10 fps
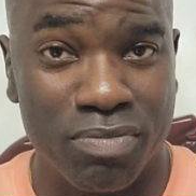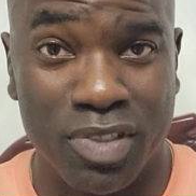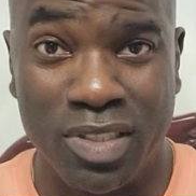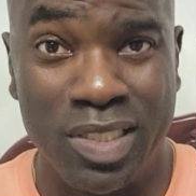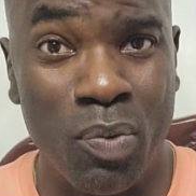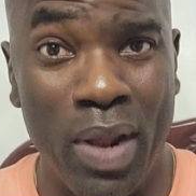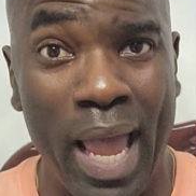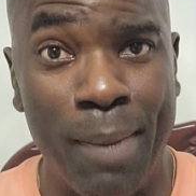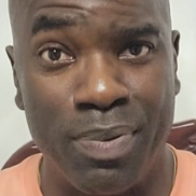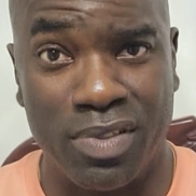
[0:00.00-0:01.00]
see what
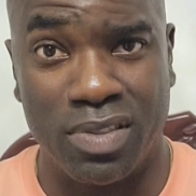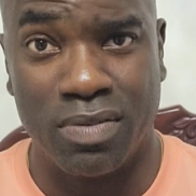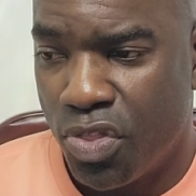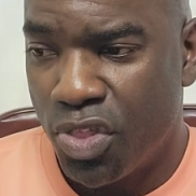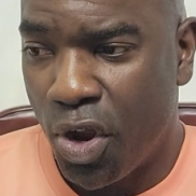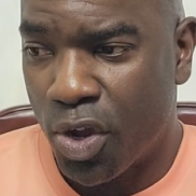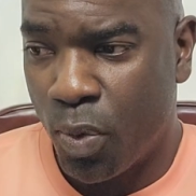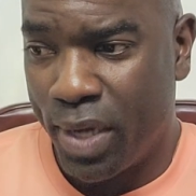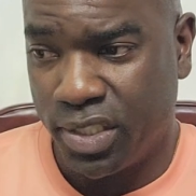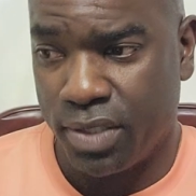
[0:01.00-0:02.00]
happens. Third
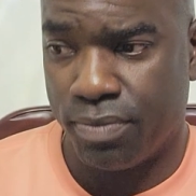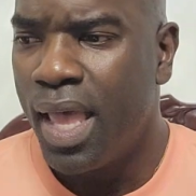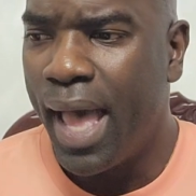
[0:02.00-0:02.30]
question,